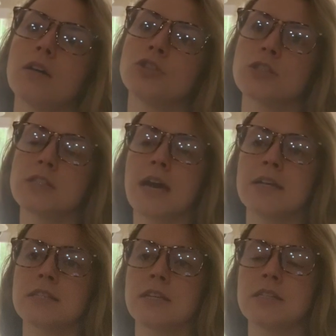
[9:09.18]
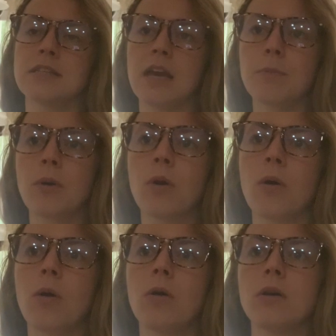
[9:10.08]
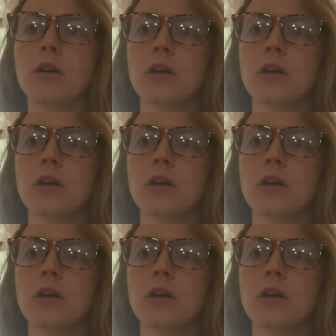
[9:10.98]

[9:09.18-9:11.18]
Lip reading: just as an example,